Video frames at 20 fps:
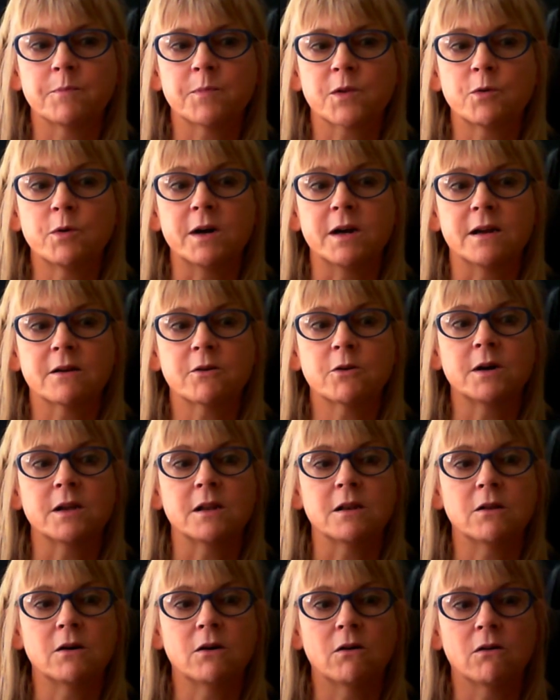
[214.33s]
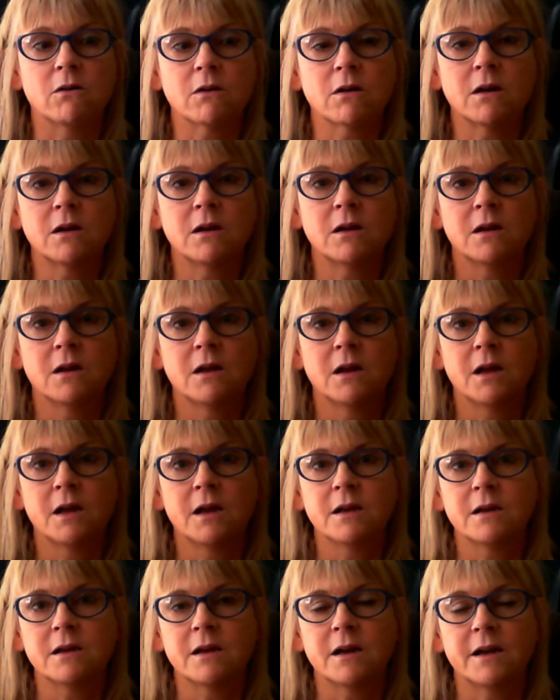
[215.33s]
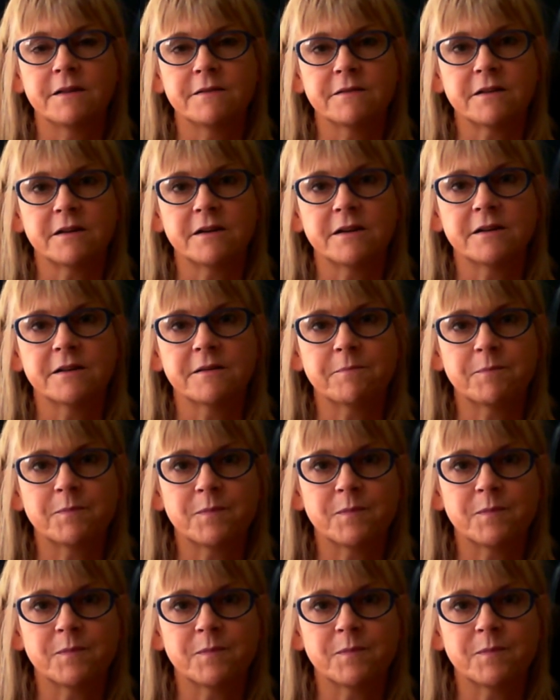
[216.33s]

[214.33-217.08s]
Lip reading: quite long, and I